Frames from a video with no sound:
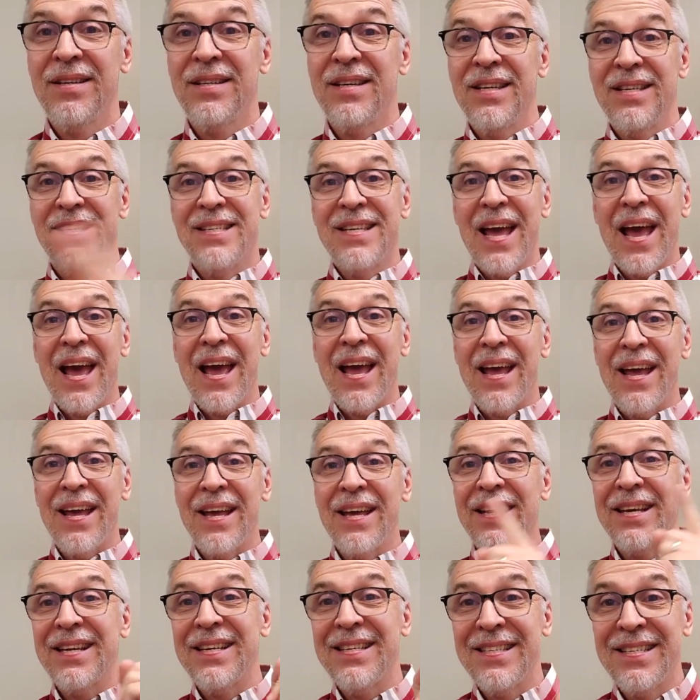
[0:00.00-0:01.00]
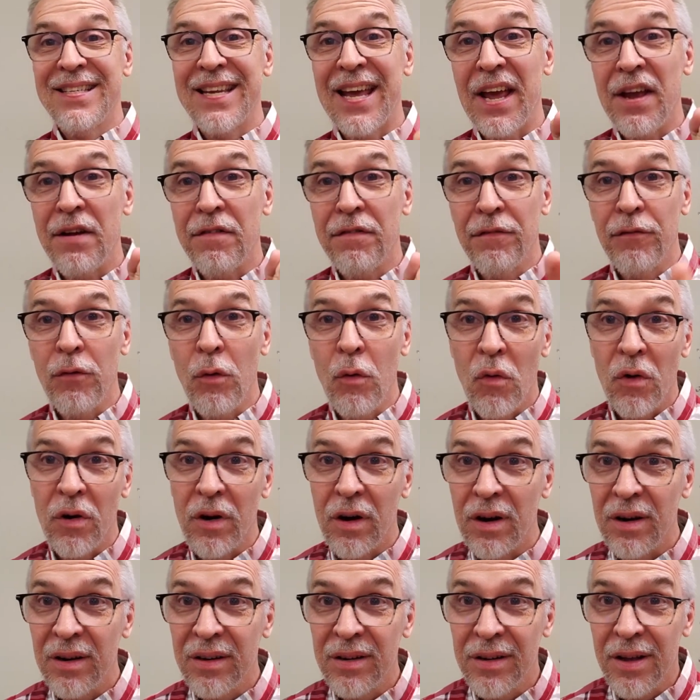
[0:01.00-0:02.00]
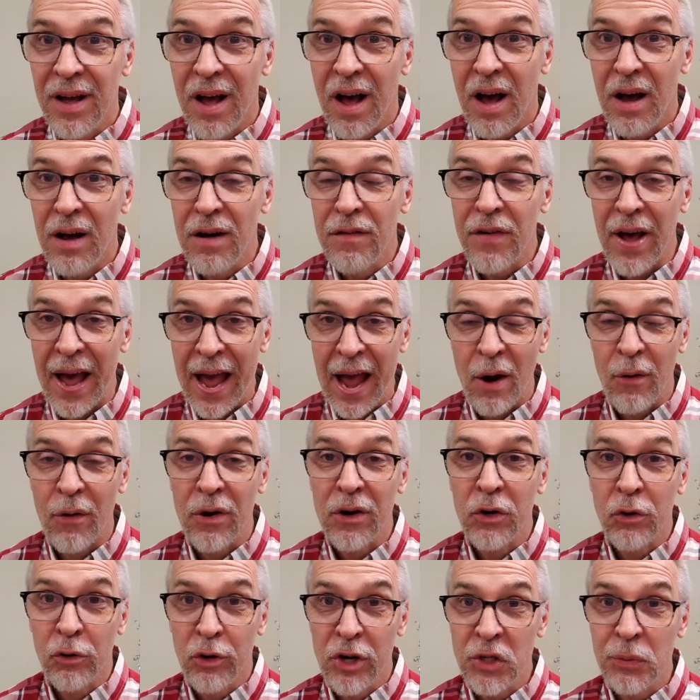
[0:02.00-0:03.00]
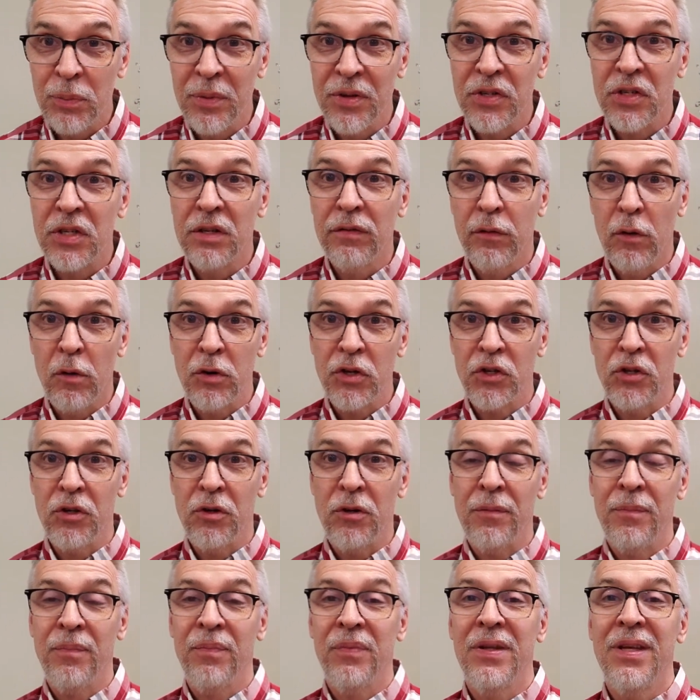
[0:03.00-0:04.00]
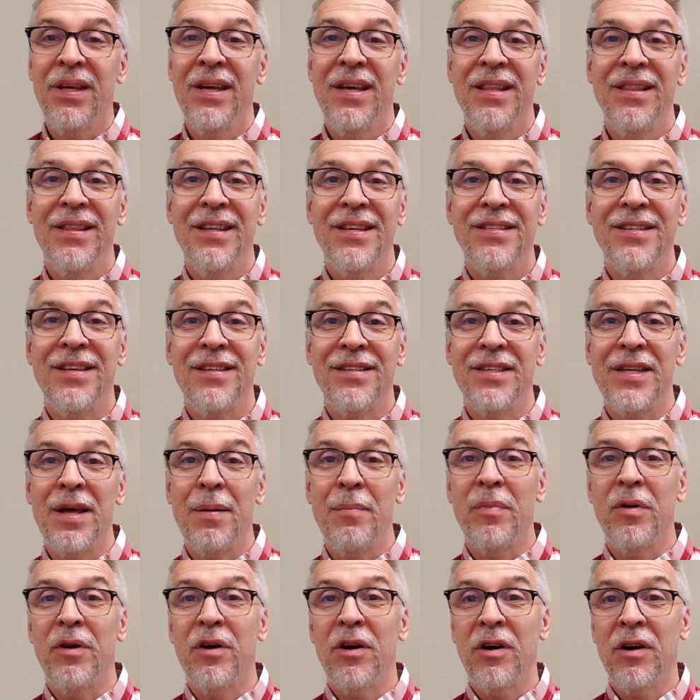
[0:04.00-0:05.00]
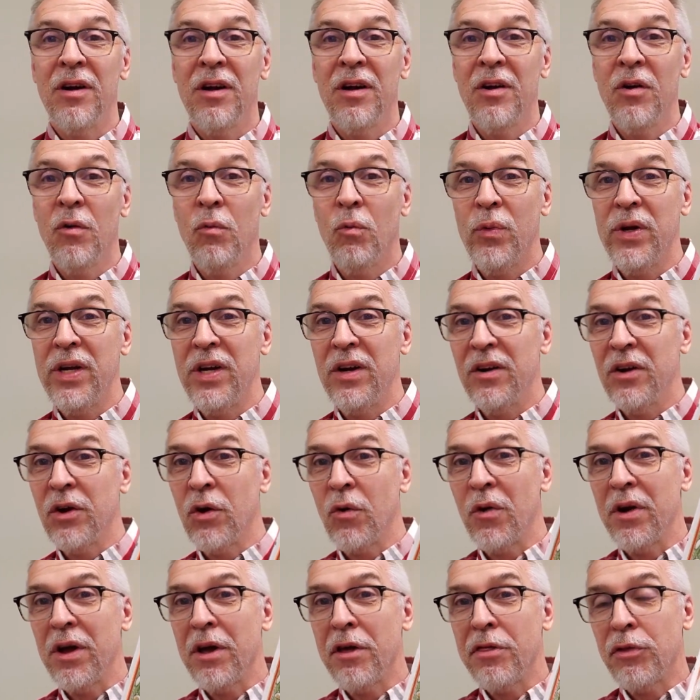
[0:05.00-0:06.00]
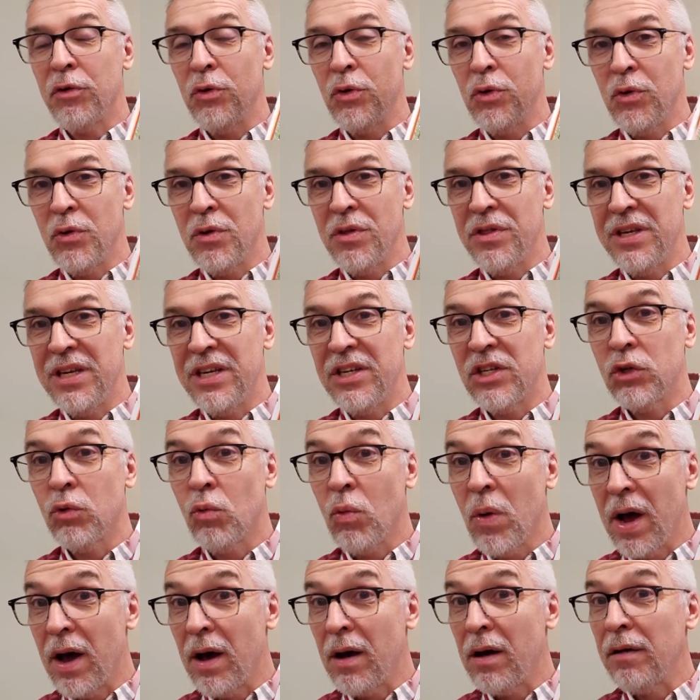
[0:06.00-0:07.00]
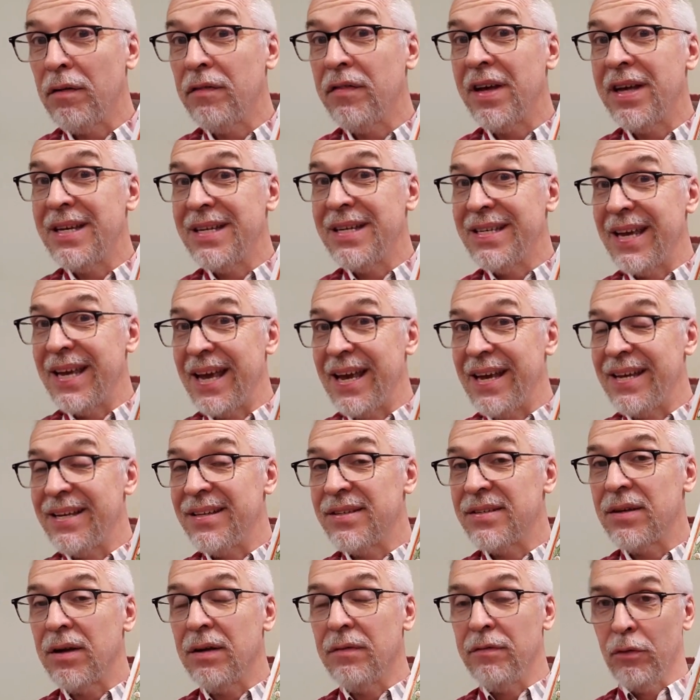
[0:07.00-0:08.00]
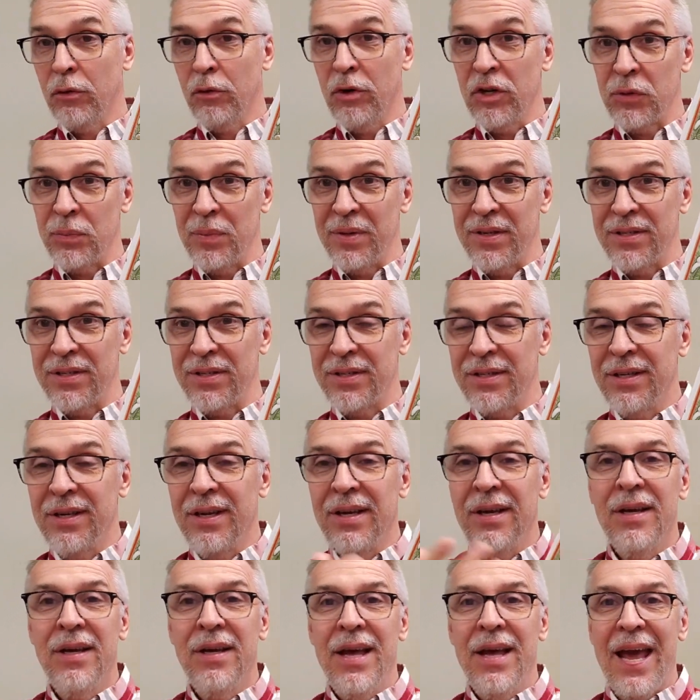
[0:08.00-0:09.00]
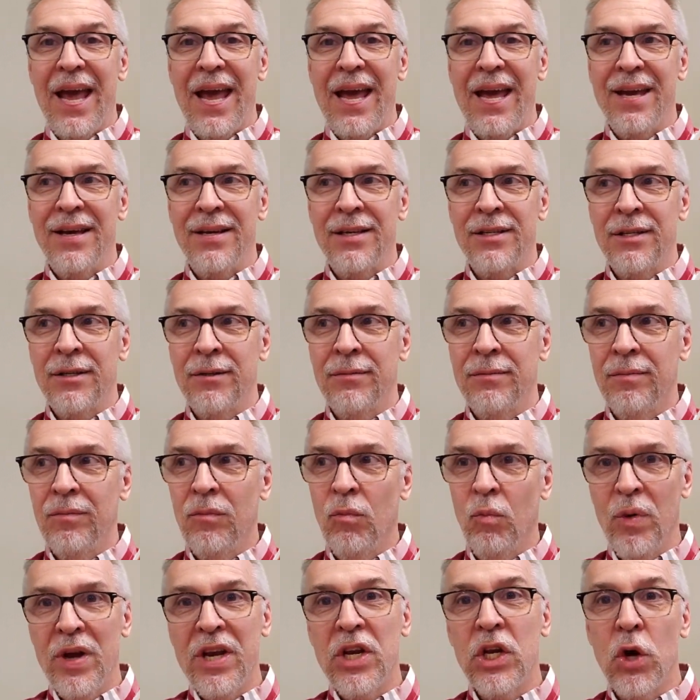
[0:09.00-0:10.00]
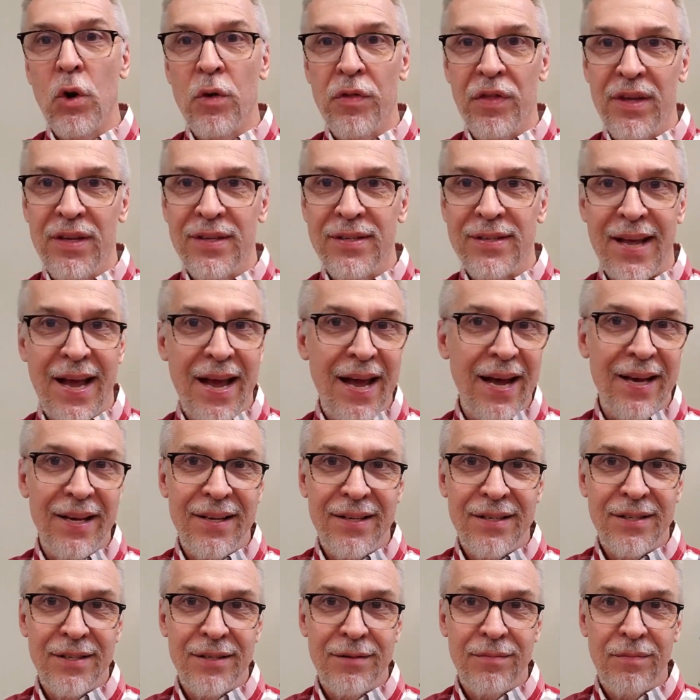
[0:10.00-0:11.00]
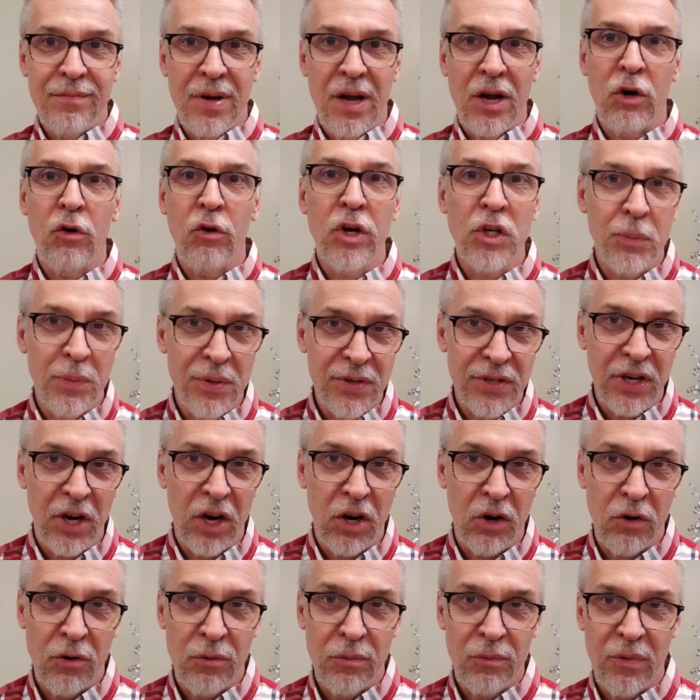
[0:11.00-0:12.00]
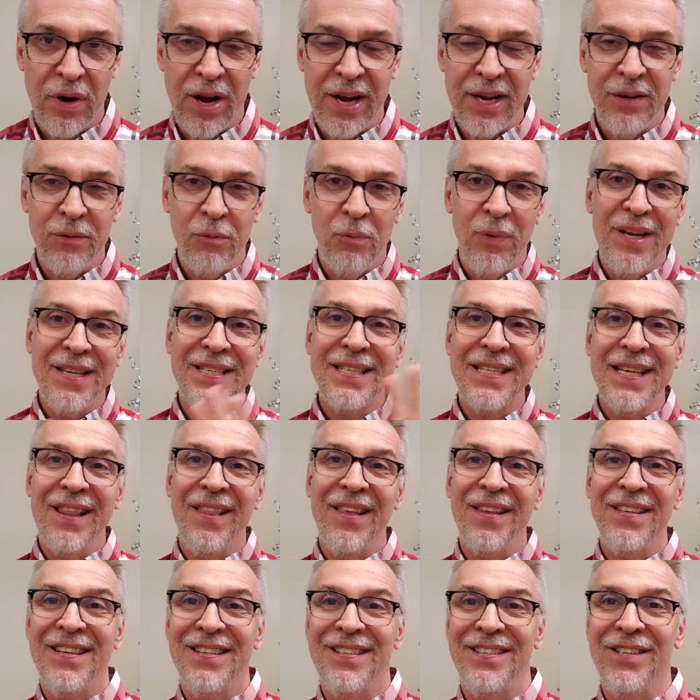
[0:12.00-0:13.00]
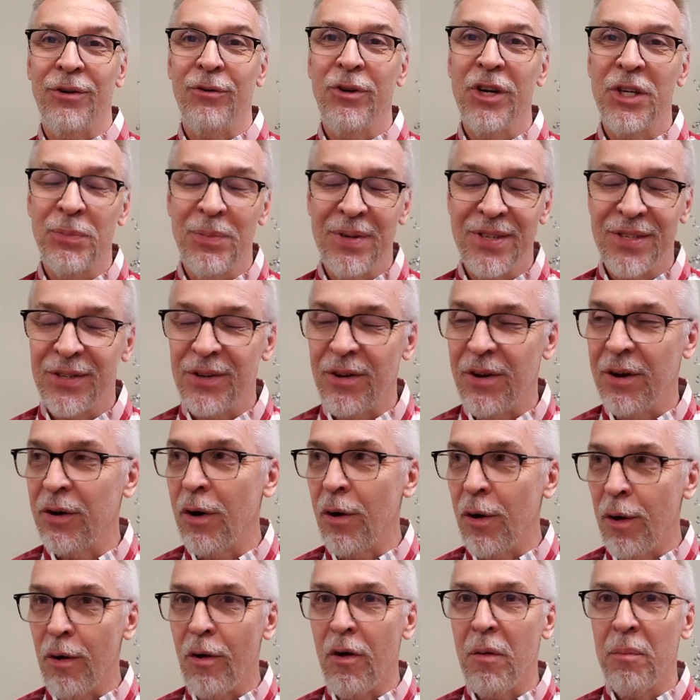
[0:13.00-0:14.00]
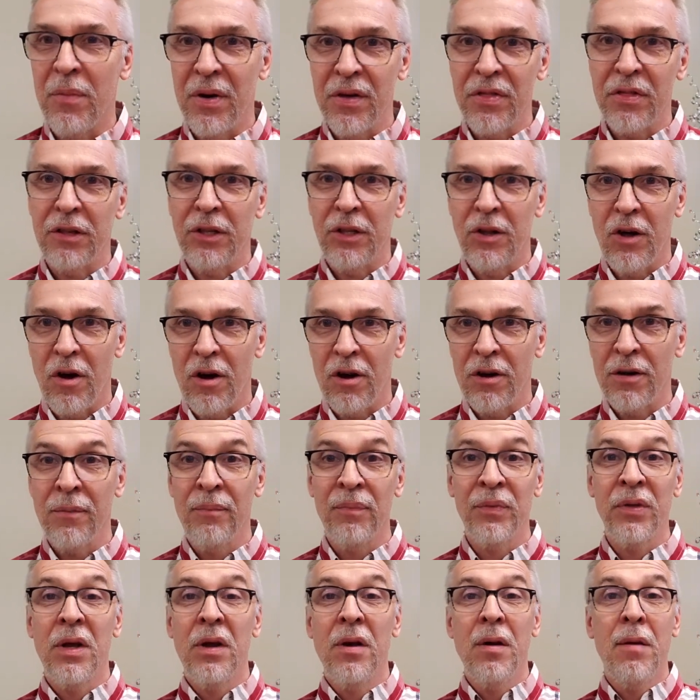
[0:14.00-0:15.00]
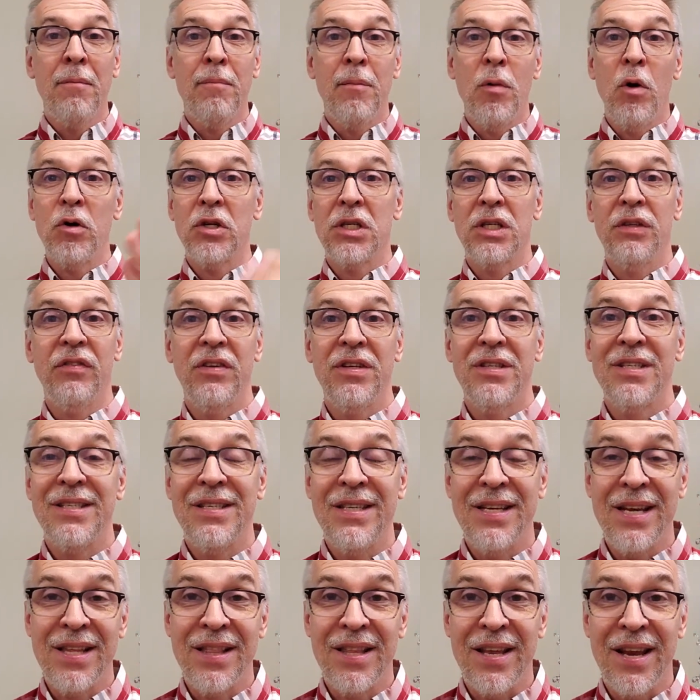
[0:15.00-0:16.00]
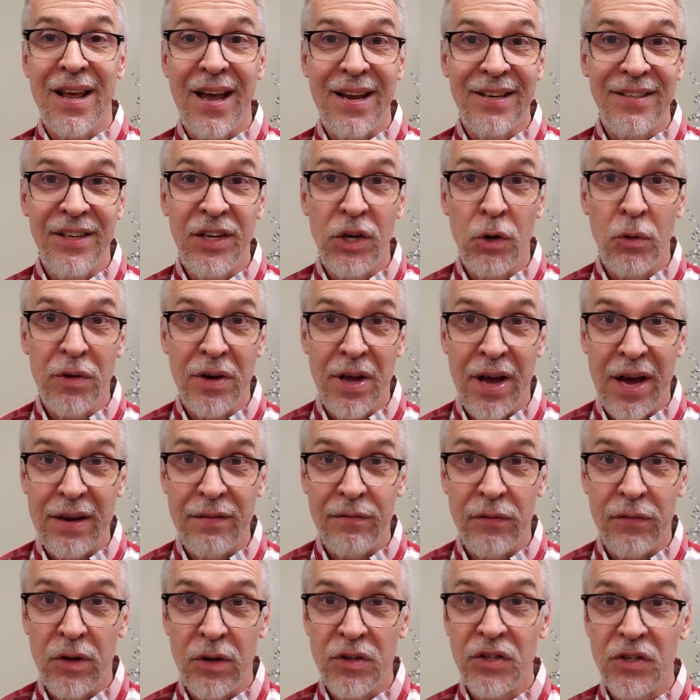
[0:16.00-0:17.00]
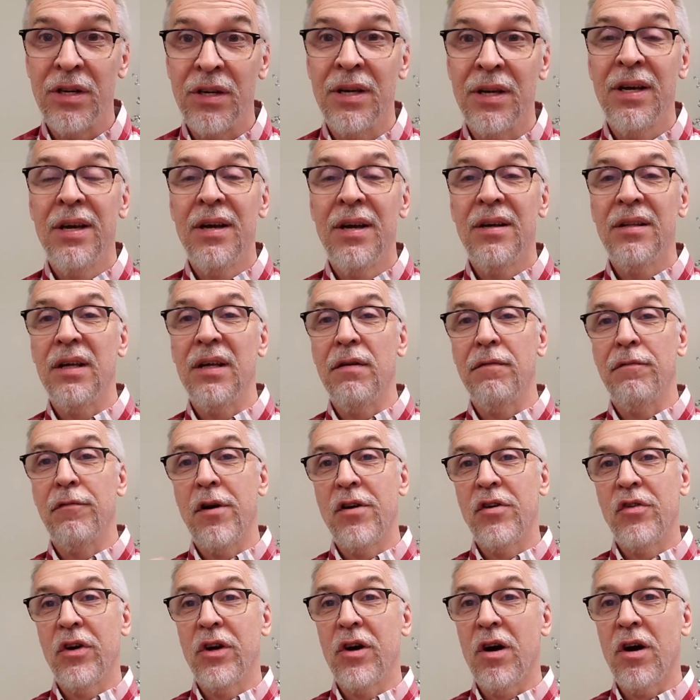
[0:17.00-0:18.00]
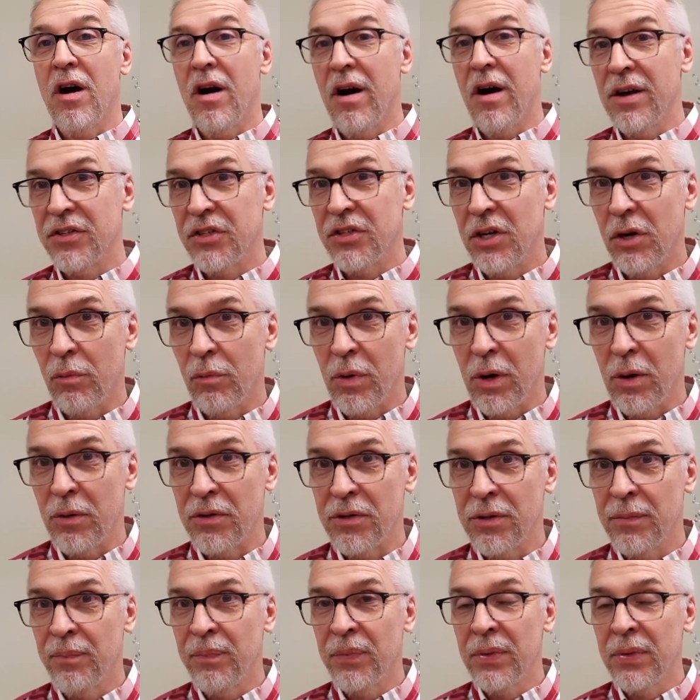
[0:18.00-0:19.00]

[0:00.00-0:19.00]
Today is day 4 of our Christmas devotional. This December, we are going through the 12 days of Christmas. And we know this as a Christmas carol, right? We sing this as a Christmas song all month long. Most of us sing the 1909 version that Frederick Austin wrote.